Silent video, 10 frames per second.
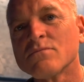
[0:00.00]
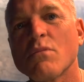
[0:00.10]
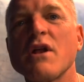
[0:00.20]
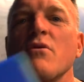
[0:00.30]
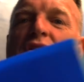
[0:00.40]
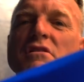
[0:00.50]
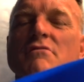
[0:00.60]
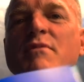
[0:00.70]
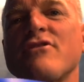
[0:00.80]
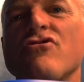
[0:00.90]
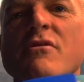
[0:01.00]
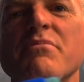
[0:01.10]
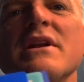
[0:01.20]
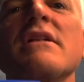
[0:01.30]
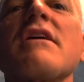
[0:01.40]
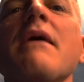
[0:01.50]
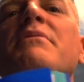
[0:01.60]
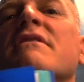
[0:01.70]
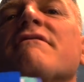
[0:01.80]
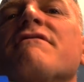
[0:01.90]
But anyway, this is my trip, and it's
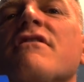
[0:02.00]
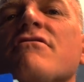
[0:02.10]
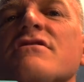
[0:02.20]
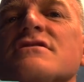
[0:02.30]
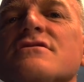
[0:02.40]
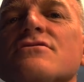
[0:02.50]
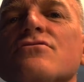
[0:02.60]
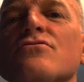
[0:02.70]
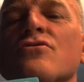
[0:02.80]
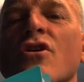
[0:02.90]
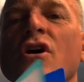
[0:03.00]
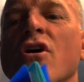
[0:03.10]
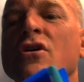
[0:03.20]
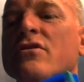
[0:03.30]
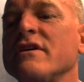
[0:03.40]
happening very soon, y'all.